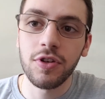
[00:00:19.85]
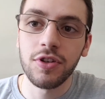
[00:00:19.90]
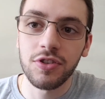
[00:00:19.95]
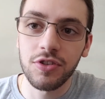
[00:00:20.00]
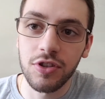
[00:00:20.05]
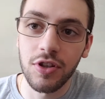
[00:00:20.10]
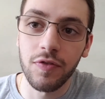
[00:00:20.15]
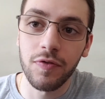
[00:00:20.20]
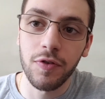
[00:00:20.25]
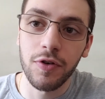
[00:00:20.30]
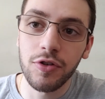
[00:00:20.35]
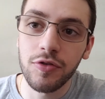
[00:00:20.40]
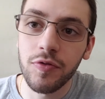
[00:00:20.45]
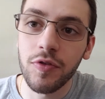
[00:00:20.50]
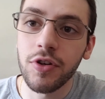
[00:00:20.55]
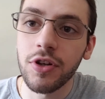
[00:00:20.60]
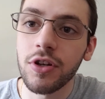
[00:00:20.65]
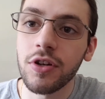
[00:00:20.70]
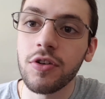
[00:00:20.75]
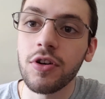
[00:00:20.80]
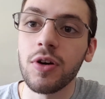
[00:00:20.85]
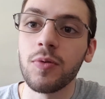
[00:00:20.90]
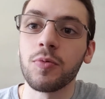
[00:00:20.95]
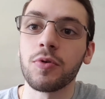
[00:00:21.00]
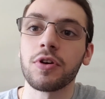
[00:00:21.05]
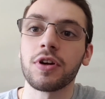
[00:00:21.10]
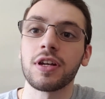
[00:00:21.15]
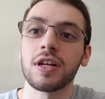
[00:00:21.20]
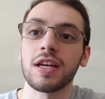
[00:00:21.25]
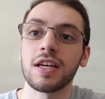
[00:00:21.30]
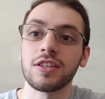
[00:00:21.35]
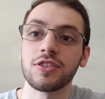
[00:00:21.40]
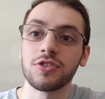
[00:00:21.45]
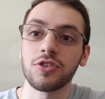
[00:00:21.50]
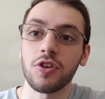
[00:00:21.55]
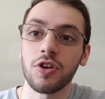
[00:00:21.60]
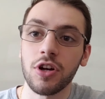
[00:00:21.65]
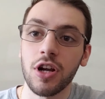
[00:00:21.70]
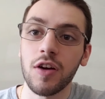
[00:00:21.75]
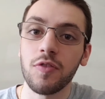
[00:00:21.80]
This is the first video, and we're gonna
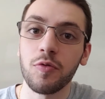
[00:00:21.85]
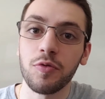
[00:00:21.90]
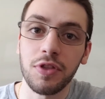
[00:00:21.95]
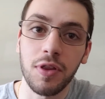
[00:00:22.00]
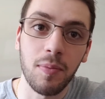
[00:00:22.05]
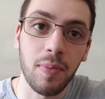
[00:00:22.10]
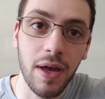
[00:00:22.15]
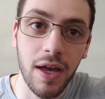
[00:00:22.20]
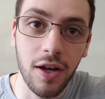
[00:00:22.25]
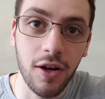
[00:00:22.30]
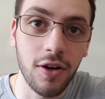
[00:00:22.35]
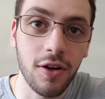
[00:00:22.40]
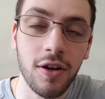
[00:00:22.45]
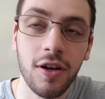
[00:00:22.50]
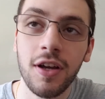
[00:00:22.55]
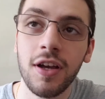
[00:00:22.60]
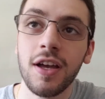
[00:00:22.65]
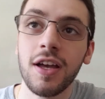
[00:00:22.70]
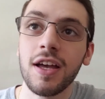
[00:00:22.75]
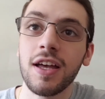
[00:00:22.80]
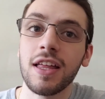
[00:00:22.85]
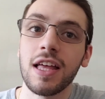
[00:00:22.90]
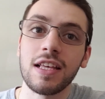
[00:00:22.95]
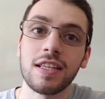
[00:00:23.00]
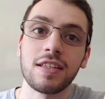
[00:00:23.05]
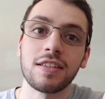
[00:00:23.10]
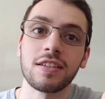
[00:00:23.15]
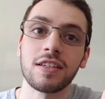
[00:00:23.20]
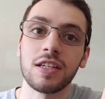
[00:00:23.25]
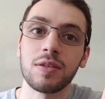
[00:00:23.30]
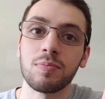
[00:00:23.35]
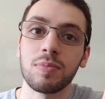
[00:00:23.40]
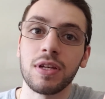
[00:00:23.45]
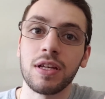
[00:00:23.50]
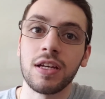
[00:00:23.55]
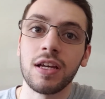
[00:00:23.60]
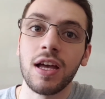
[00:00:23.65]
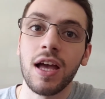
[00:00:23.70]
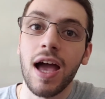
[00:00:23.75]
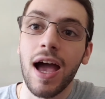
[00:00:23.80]
start off with the banger. This is gonna
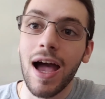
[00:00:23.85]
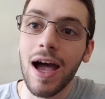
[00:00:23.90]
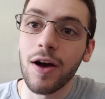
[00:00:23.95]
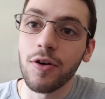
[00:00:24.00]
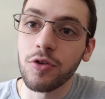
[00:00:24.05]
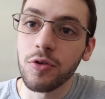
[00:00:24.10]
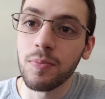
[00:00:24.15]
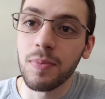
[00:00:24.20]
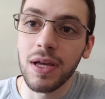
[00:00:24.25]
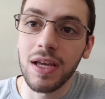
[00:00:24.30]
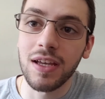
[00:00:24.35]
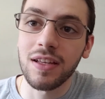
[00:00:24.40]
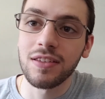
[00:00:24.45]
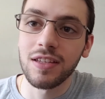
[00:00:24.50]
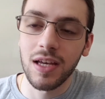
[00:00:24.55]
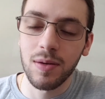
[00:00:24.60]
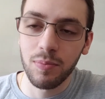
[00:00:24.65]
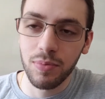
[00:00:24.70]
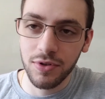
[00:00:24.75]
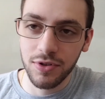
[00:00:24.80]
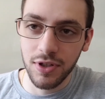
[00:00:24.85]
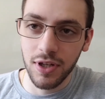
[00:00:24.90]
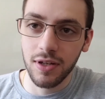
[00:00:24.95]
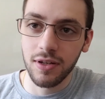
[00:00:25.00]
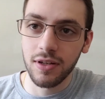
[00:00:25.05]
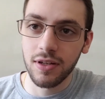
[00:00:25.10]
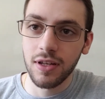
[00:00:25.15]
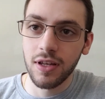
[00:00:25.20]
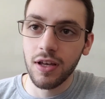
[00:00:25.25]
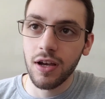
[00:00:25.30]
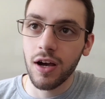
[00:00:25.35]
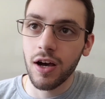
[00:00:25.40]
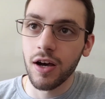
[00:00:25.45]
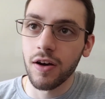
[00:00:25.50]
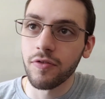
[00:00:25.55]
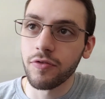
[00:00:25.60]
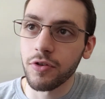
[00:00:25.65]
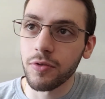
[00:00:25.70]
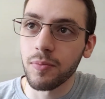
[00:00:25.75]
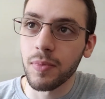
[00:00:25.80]
be how to make 10%
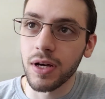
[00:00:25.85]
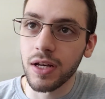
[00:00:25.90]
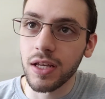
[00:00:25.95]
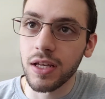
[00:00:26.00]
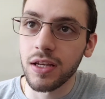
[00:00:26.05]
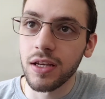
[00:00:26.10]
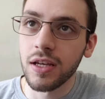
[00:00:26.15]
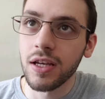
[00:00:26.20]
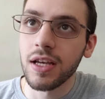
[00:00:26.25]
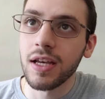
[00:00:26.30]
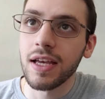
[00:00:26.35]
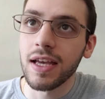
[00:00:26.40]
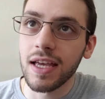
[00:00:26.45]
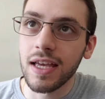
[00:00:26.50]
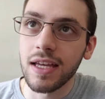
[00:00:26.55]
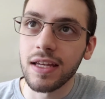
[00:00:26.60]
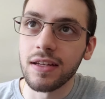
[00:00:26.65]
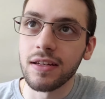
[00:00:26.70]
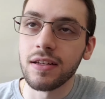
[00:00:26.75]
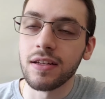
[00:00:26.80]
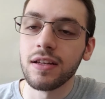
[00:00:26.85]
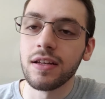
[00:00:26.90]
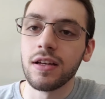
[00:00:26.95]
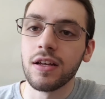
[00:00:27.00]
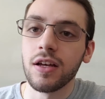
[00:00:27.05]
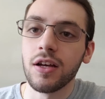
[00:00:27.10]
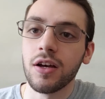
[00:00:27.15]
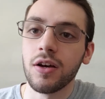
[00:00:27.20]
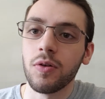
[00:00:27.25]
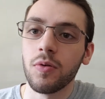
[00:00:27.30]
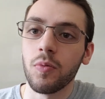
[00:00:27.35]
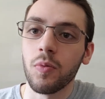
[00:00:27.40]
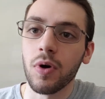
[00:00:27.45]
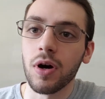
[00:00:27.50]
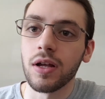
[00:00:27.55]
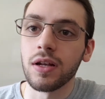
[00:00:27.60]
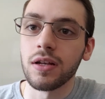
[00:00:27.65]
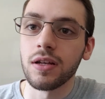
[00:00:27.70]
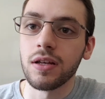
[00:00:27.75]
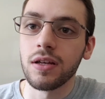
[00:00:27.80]
of your money in
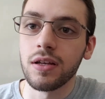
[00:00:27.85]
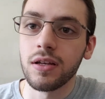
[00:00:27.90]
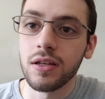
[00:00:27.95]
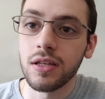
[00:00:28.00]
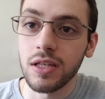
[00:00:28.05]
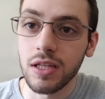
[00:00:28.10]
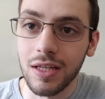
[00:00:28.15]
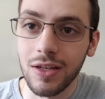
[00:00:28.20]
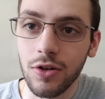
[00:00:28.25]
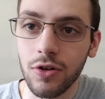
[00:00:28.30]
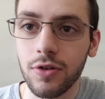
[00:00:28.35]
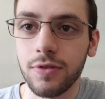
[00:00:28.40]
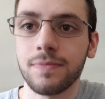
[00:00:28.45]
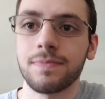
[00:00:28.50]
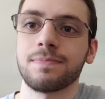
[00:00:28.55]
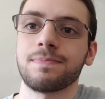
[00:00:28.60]
1 year.